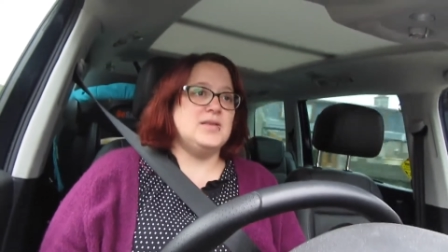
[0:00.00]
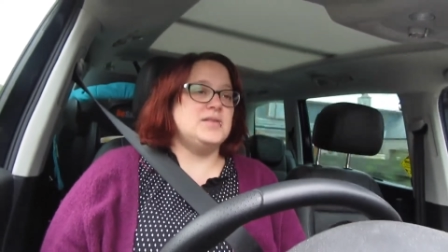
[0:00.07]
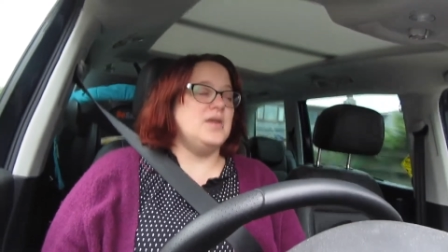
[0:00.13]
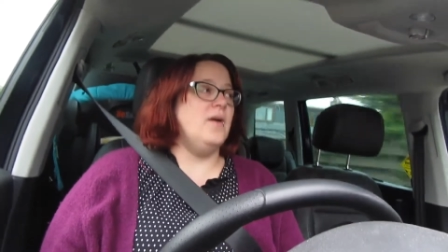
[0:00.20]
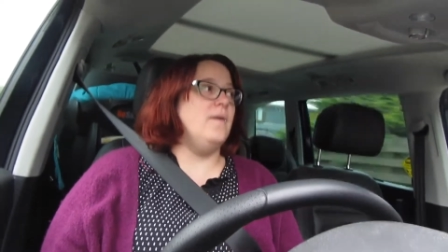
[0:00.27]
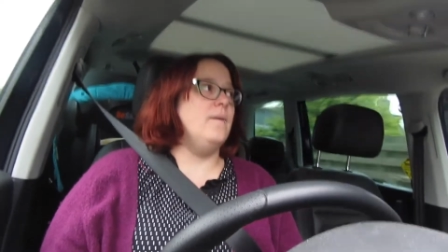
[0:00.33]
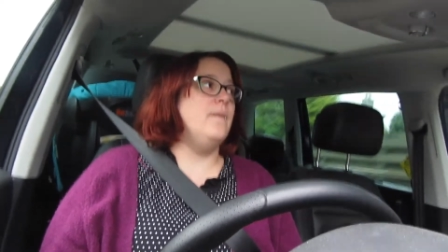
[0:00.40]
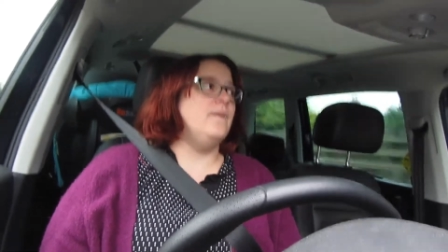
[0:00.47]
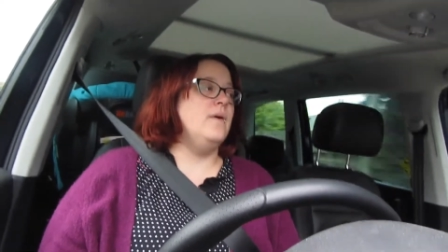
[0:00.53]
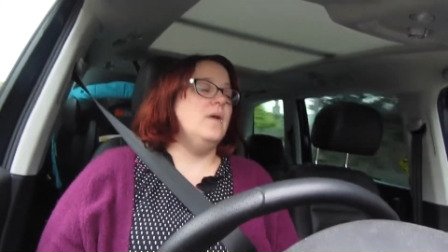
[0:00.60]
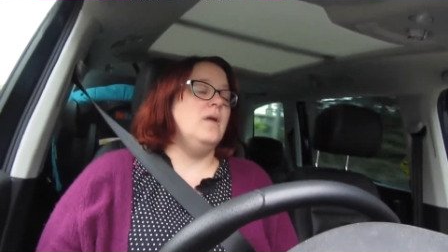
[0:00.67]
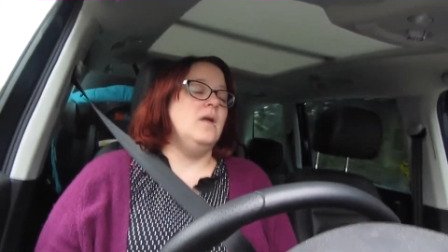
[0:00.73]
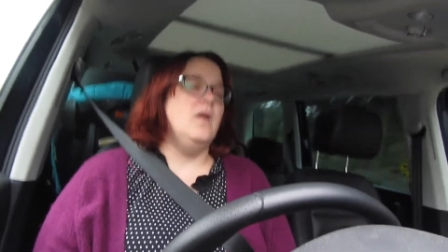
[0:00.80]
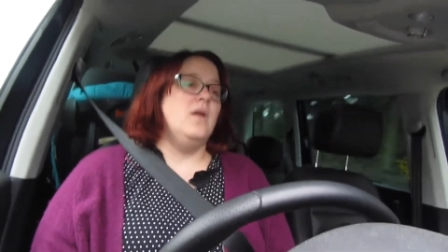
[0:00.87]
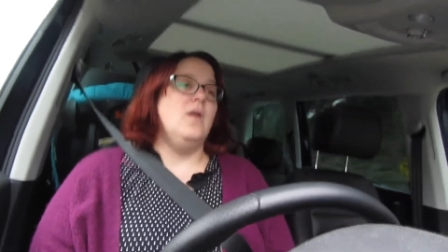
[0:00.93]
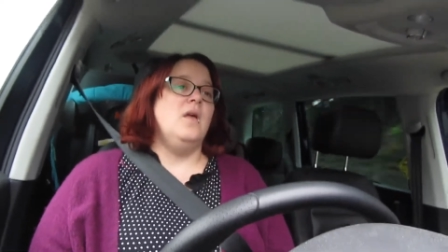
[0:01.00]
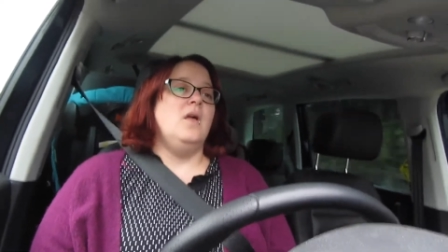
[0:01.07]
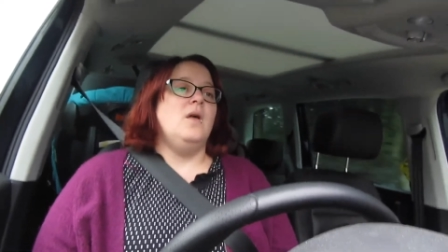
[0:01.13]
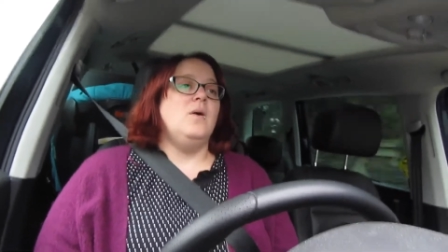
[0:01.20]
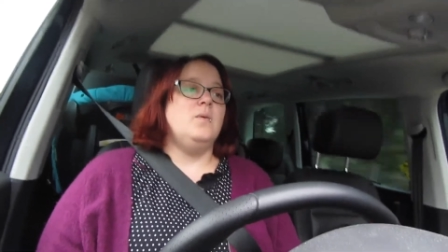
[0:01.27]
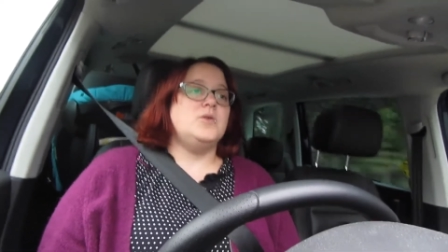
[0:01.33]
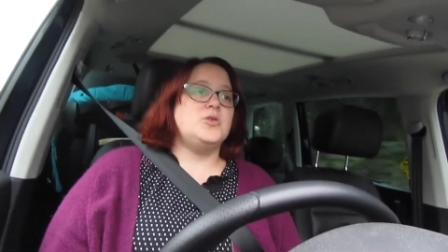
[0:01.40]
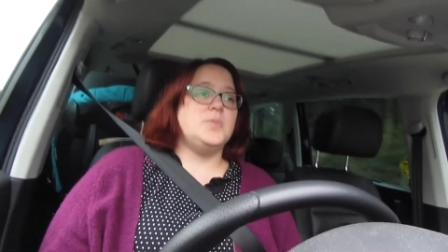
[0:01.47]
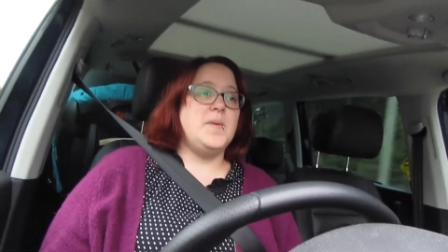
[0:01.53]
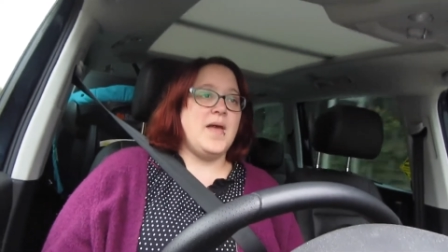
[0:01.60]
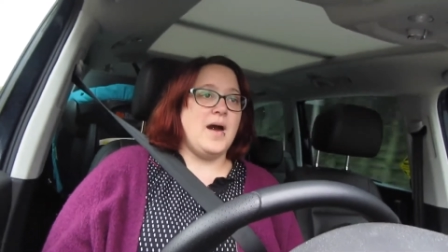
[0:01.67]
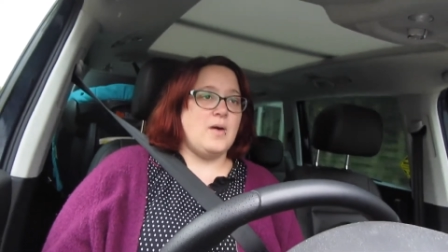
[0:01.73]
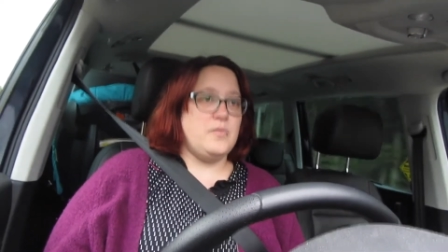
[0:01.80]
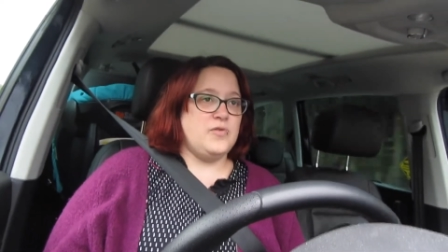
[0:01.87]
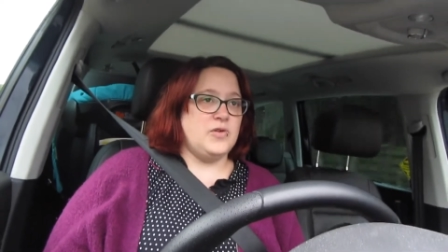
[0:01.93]
So it should be
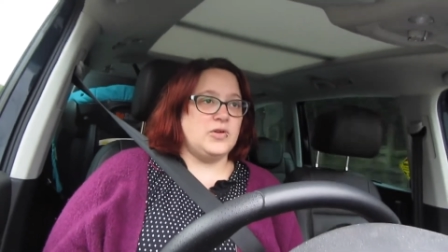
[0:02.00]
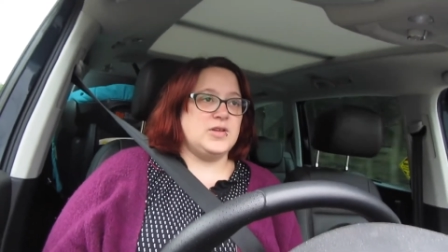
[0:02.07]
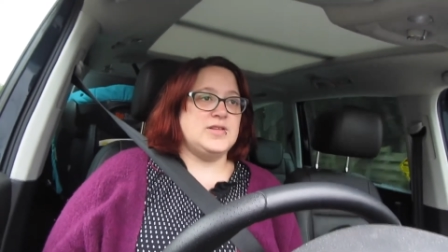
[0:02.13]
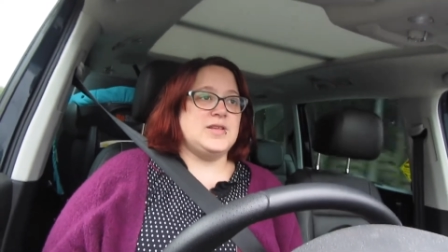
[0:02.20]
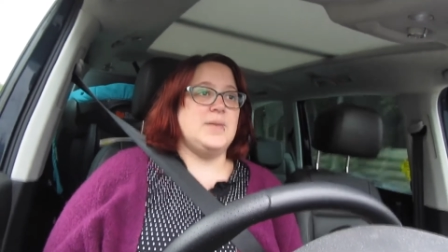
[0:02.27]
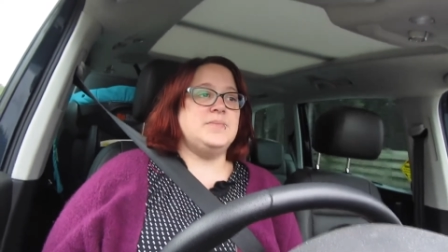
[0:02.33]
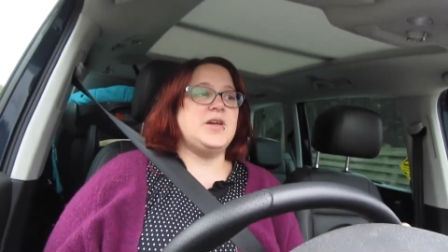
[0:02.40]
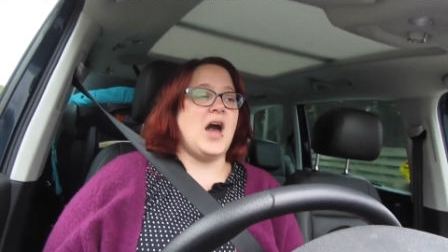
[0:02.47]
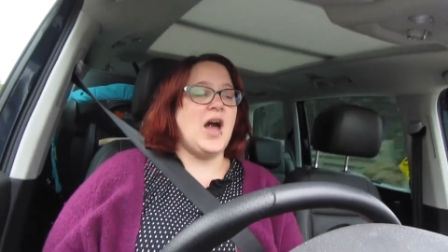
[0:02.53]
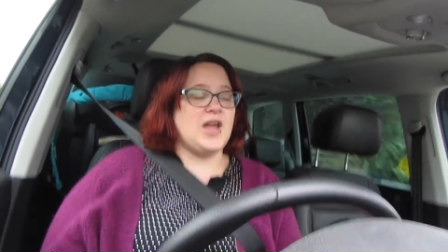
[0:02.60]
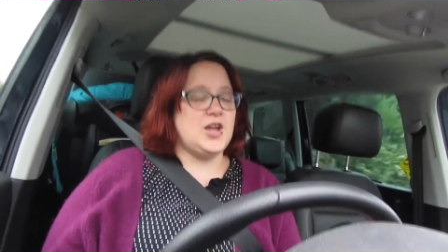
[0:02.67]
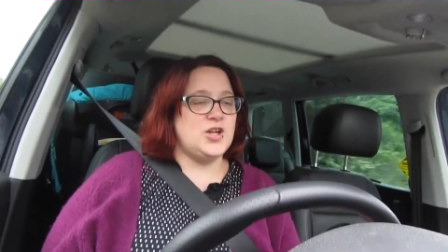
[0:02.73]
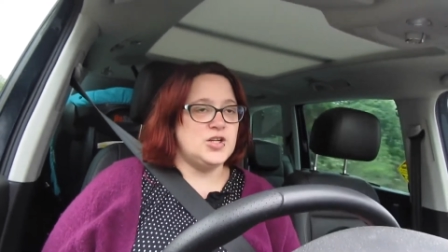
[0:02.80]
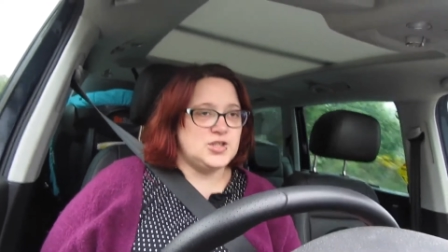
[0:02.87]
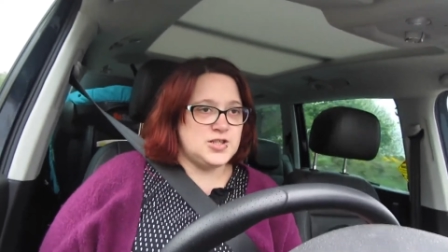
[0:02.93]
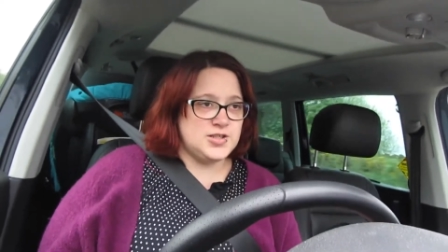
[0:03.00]
helpful because I'm tired.